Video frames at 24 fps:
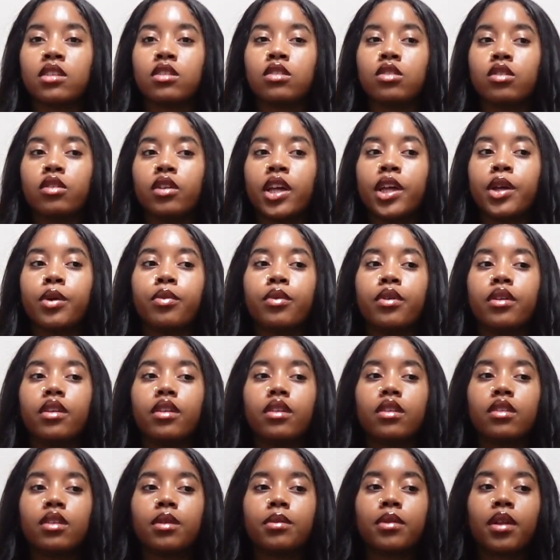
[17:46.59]
So
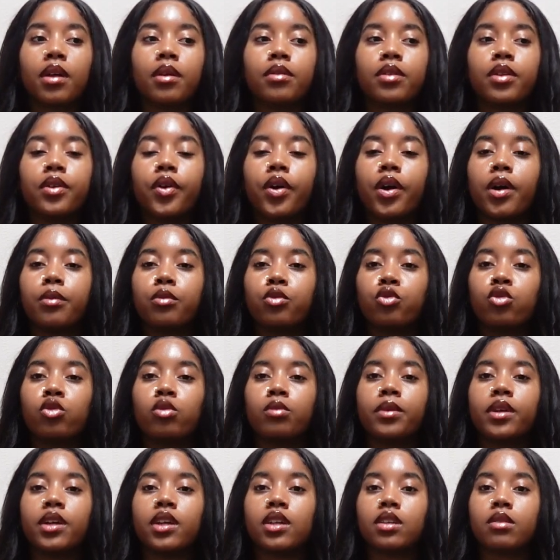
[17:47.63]
sometimes he would come scoop
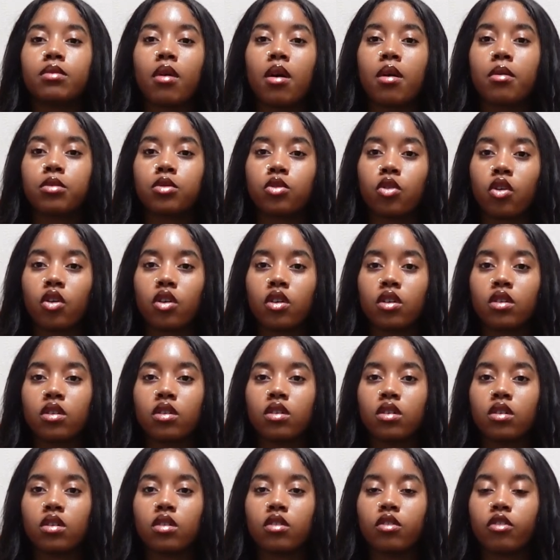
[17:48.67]
me in his mom's car,
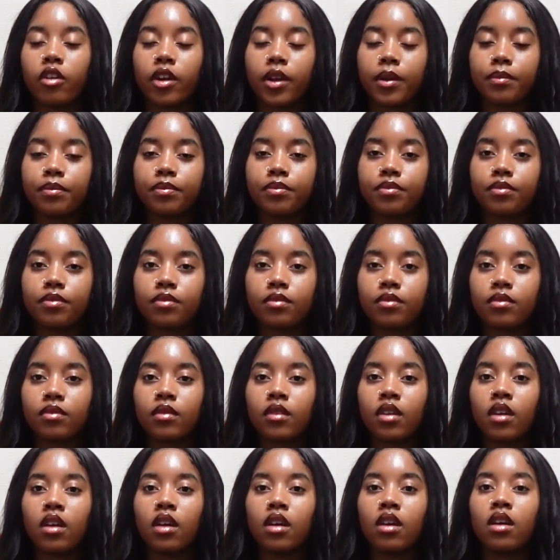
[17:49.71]
right?
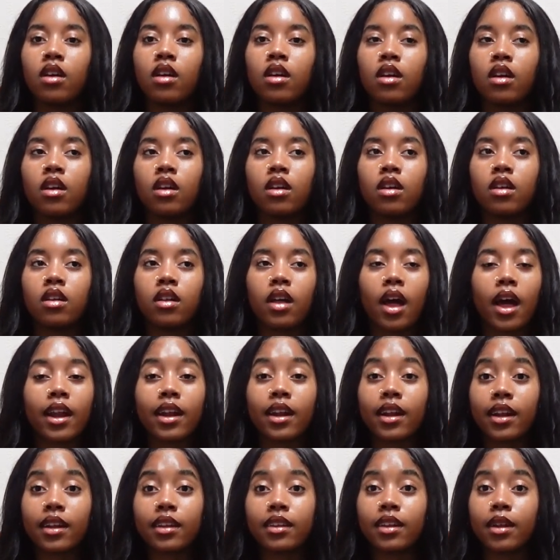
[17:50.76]
I
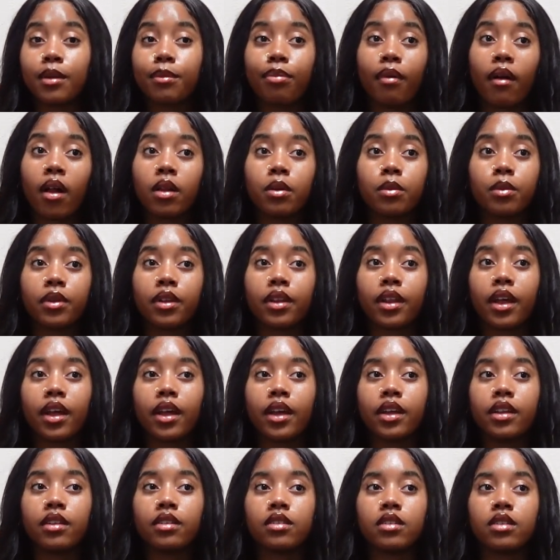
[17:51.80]
didn't see a problem with that
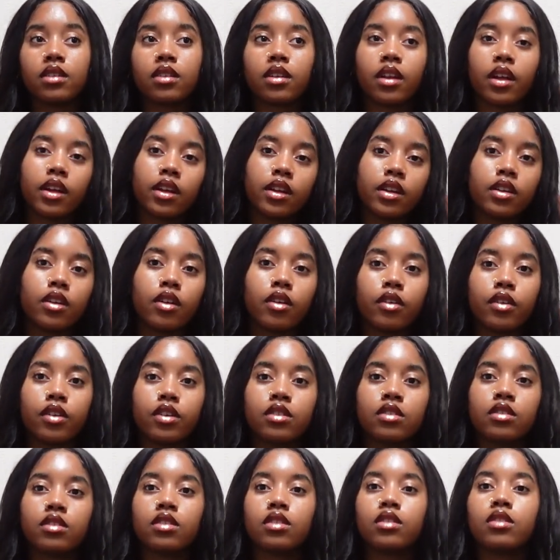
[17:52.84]
either. Like, you know, you're
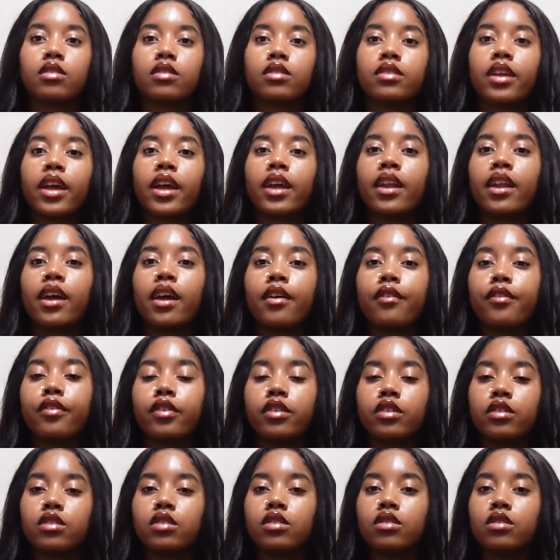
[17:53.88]
still taking the
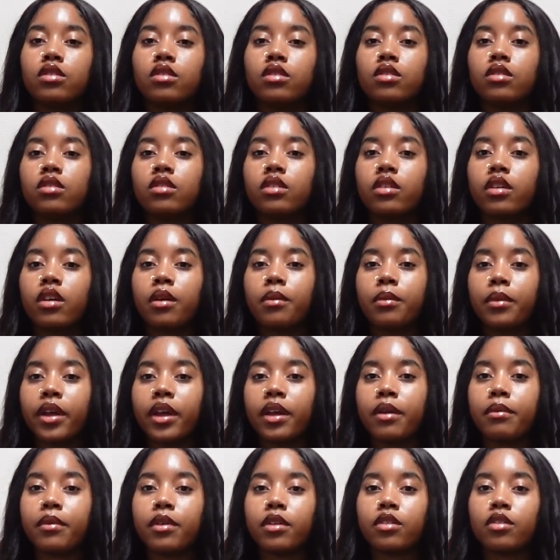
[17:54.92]
effort to come
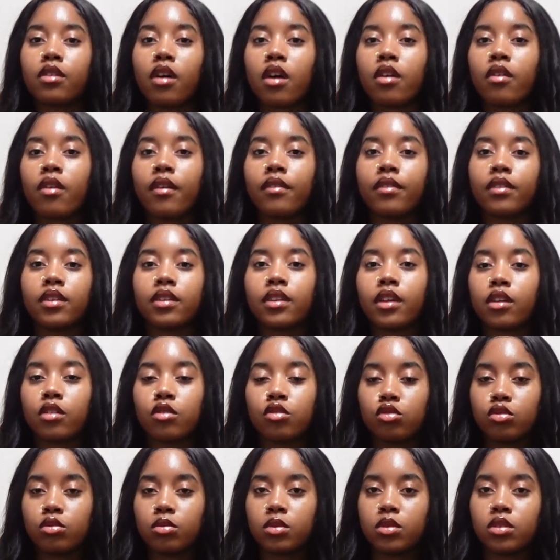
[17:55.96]
get me, so I don't have to take an
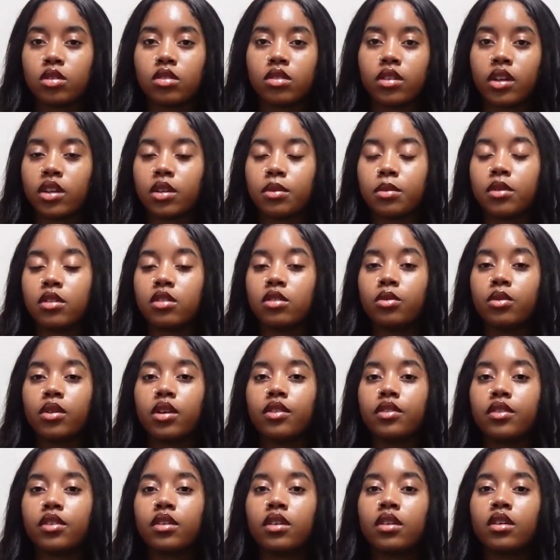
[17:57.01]
Uber or take the bus or whatever.